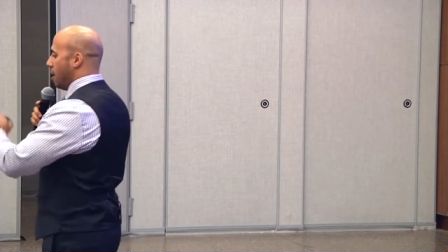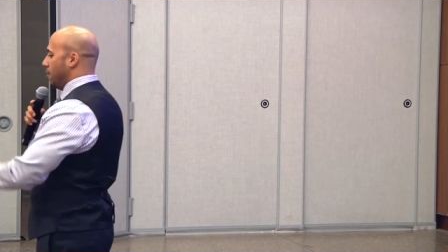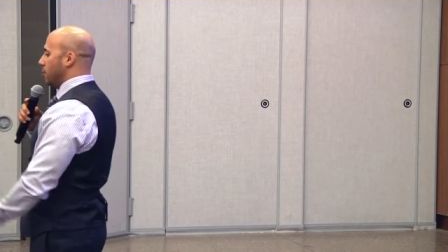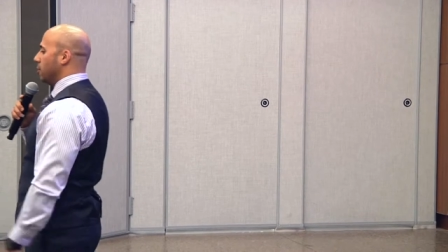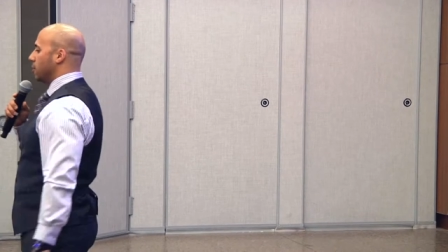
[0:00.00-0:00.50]

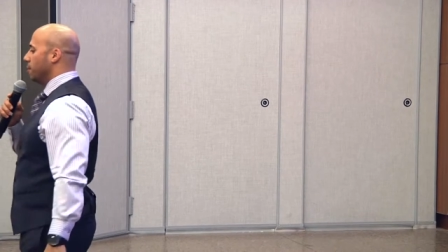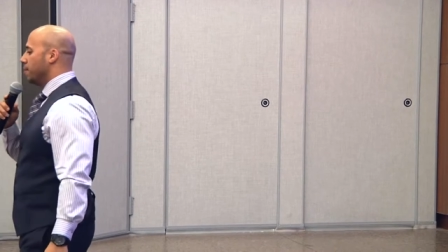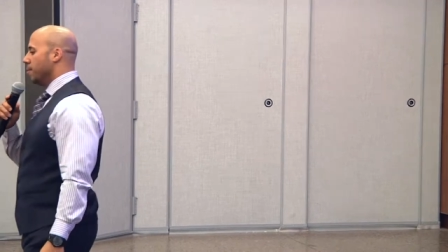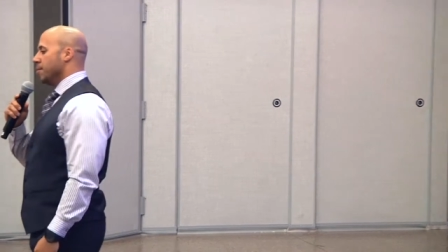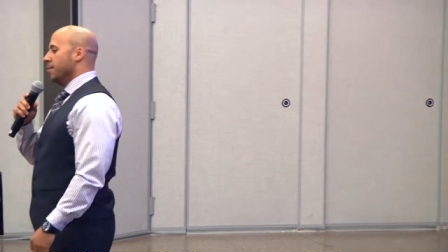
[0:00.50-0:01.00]
family, took
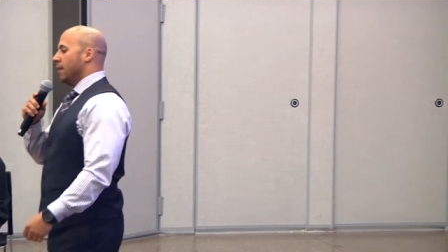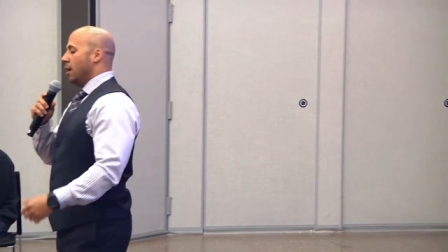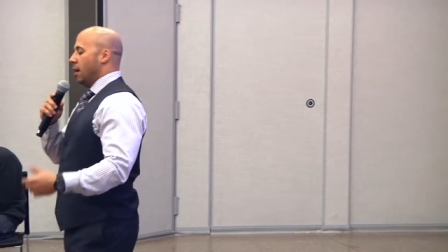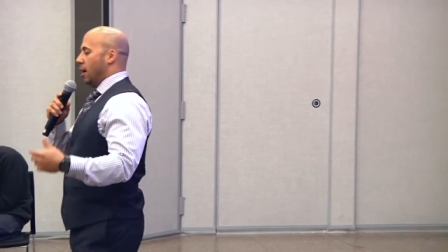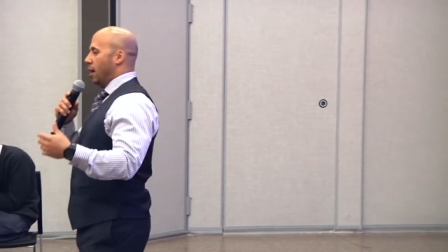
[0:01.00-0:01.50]
him,
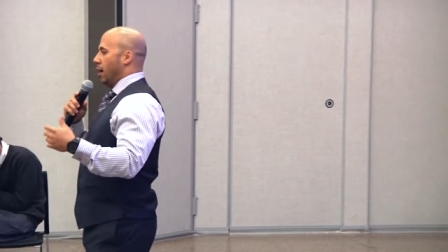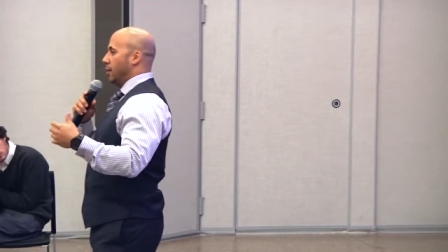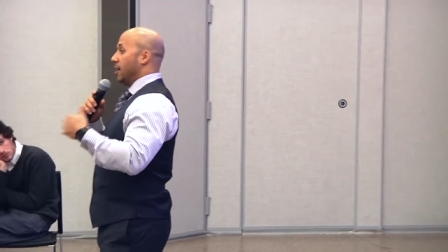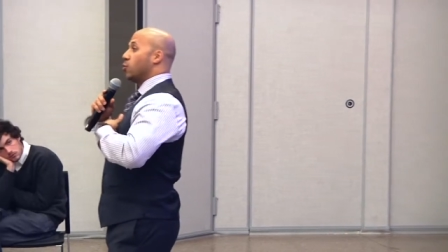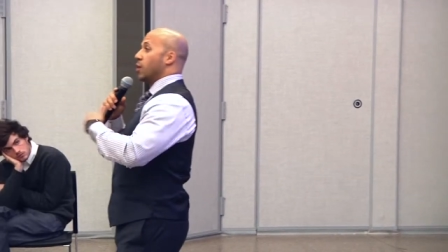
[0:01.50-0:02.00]

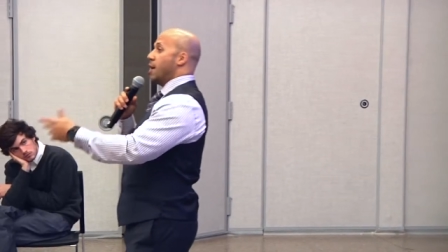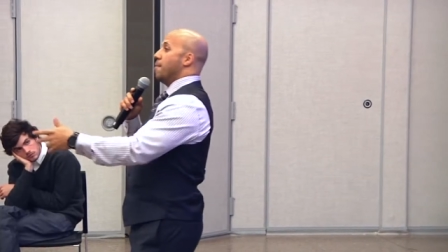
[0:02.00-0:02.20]
and that's when